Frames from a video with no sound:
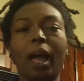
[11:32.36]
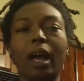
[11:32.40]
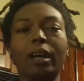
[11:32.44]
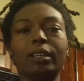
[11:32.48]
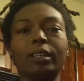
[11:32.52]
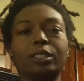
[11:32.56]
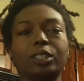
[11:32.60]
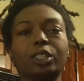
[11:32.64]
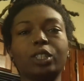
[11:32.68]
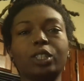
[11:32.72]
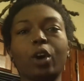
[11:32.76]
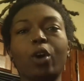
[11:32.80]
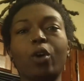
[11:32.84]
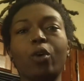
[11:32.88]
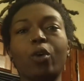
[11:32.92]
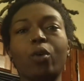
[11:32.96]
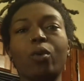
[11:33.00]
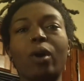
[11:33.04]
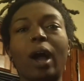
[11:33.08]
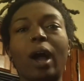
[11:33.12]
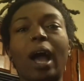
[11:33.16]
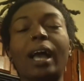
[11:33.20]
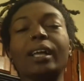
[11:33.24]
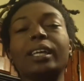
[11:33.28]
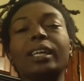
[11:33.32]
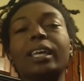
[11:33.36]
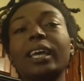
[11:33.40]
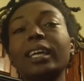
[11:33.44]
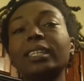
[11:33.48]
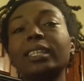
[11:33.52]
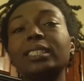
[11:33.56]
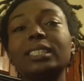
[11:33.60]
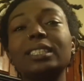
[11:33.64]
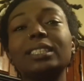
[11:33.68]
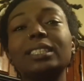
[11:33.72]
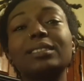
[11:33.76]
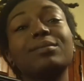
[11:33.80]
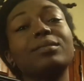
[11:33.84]
So I
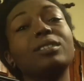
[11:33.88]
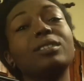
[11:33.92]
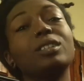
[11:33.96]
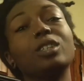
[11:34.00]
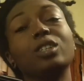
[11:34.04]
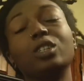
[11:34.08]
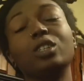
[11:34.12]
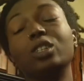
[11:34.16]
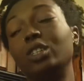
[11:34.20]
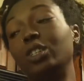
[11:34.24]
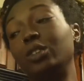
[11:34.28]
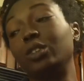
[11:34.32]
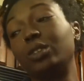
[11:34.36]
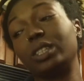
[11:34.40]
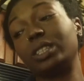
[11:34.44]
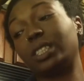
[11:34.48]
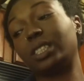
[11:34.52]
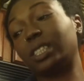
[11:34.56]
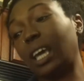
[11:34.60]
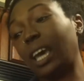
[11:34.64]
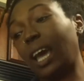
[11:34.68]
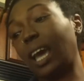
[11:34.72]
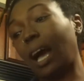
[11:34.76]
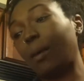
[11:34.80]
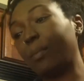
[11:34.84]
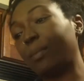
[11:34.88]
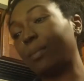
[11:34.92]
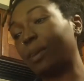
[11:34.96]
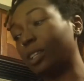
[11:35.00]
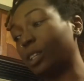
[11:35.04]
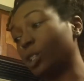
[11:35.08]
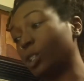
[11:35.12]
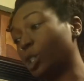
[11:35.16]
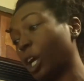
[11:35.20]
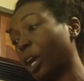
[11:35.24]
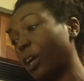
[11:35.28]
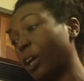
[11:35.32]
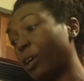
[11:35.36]
guess you can say I'll be the
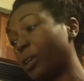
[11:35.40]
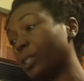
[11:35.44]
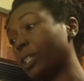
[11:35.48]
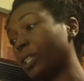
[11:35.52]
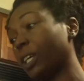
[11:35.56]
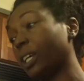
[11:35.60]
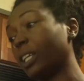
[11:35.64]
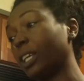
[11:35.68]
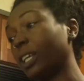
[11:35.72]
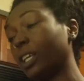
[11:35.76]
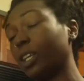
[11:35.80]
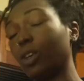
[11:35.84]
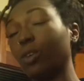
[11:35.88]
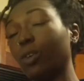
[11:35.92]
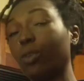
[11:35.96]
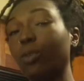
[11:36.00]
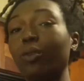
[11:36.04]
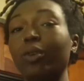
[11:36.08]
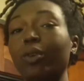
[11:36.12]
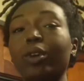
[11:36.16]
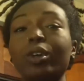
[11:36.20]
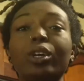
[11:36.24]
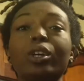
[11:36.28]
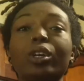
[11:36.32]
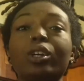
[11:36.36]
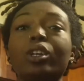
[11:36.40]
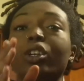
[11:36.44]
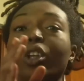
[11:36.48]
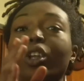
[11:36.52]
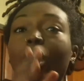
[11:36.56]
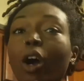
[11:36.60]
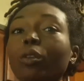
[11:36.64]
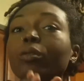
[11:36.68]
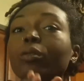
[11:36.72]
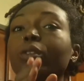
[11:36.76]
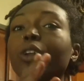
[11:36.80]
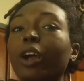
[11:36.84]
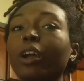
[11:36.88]
trainer telling you,
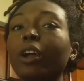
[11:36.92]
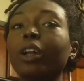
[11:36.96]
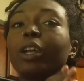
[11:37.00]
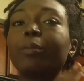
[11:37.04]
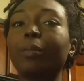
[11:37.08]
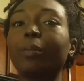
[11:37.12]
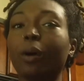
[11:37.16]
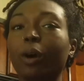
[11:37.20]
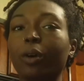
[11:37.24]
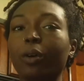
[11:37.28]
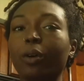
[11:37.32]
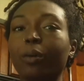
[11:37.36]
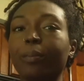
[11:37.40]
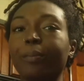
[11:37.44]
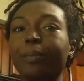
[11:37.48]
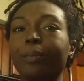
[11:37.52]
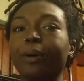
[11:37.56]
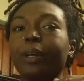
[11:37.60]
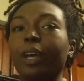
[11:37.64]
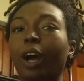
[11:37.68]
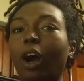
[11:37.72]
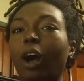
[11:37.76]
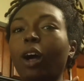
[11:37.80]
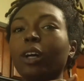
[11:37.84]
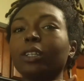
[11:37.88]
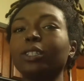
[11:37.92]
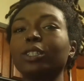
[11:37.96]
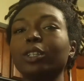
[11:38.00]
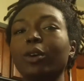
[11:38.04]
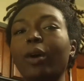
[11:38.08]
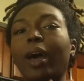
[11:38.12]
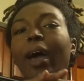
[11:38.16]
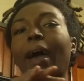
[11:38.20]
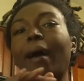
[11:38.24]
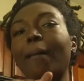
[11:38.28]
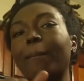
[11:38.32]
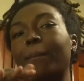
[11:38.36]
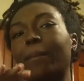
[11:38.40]
don't dirty bulk, but also
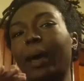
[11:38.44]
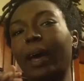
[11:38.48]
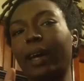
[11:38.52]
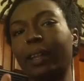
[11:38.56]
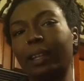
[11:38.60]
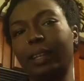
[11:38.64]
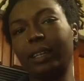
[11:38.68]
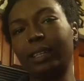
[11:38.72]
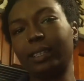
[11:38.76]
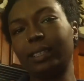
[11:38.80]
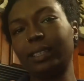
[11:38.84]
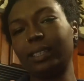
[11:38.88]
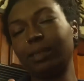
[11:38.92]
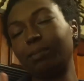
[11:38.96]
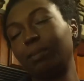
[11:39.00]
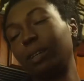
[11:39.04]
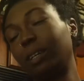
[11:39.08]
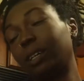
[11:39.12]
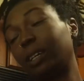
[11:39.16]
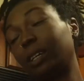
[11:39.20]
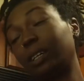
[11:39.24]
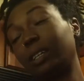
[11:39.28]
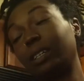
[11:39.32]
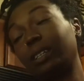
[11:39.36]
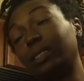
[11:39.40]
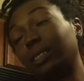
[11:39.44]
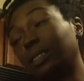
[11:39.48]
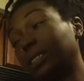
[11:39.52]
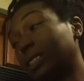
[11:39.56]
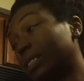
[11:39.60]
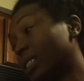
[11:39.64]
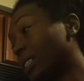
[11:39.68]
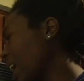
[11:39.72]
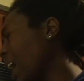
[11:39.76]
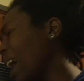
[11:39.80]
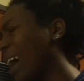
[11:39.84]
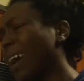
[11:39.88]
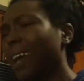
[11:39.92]
have balance.
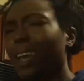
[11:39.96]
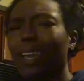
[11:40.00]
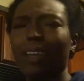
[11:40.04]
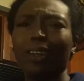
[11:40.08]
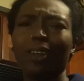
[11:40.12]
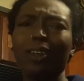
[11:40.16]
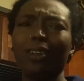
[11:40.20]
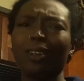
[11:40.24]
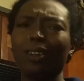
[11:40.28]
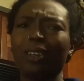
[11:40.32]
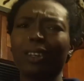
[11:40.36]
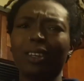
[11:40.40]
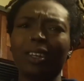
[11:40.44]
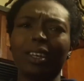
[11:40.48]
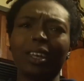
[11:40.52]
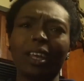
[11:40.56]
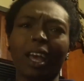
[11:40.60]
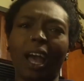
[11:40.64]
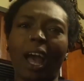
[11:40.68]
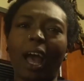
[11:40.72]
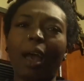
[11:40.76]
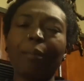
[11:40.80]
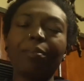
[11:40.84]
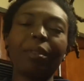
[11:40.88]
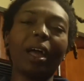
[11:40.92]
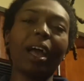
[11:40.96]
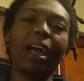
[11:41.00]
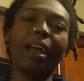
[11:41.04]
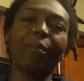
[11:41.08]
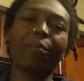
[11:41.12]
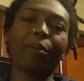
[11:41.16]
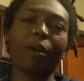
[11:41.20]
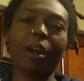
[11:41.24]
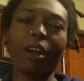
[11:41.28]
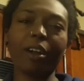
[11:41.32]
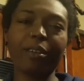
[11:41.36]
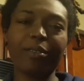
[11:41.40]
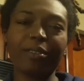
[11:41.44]
Because, hey, I'm not
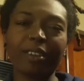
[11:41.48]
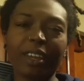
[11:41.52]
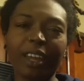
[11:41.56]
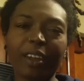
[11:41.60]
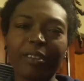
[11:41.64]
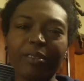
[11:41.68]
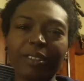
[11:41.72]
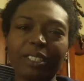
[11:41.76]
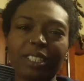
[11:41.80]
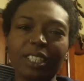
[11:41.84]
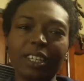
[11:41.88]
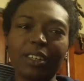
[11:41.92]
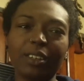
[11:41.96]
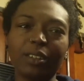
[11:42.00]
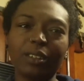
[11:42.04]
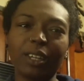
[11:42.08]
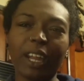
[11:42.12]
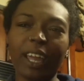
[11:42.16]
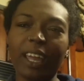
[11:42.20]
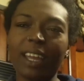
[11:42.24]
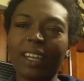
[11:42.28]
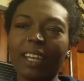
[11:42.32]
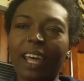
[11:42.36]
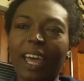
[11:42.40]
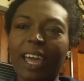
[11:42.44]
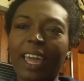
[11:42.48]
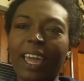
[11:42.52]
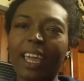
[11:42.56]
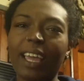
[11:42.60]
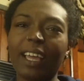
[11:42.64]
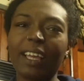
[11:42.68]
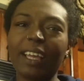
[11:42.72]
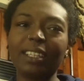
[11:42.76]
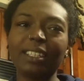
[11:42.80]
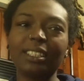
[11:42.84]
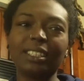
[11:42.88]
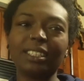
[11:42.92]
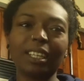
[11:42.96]
perfect every single day. Like,
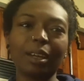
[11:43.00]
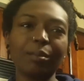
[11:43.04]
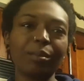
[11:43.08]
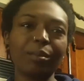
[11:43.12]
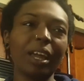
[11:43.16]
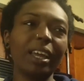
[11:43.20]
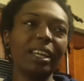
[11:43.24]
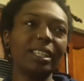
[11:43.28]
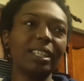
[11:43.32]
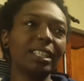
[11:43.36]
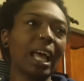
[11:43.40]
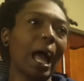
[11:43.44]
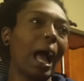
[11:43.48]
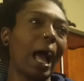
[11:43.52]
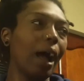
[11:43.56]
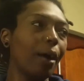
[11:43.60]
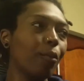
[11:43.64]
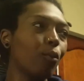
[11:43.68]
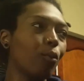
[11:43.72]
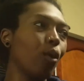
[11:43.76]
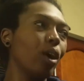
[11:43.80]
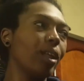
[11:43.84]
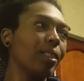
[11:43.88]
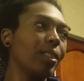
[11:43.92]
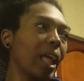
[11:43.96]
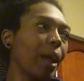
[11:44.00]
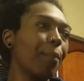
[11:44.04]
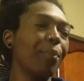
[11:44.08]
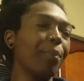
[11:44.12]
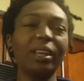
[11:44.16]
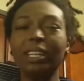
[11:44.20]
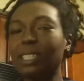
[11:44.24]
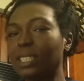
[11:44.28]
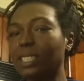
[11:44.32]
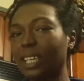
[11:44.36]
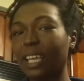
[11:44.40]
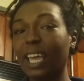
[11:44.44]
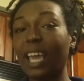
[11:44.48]
some days I want that
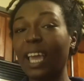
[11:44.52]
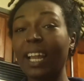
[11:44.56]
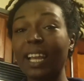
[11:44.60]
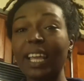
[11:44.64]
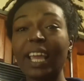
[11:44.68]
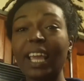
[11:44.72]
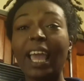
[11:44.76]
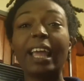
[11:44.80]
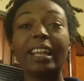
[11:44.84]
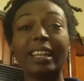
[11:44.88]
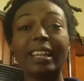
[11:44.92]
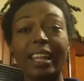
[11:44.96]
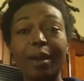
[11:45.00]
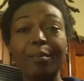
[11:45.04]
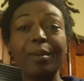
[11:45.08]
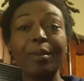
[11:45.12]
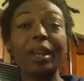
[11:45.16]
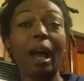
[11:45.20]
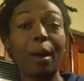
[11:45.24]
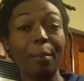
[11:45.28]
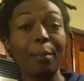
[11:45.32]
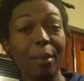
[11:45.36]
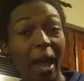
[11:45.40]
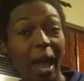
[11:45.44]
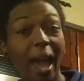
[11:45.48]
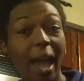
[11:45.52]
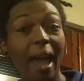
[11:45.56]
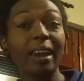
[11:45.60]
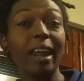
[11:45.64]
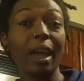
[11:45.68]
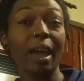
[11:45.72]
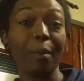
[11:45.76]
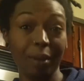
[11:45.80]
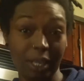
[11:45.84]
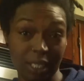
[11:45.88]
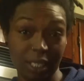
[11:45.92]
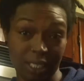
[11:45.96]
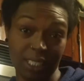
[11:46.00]
piece of candy, and damn it, I'm gonna have
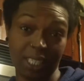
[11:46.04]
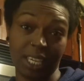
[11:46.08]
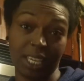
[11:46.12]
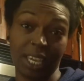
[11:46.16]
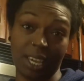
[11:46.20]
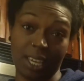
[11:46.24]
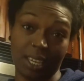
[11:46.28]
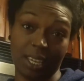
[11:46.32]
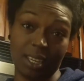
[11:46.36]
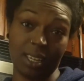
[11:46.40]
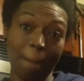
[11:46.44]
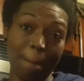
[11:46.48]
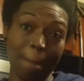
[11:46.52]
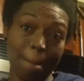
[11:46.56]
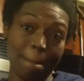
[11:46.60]
that piece of candy.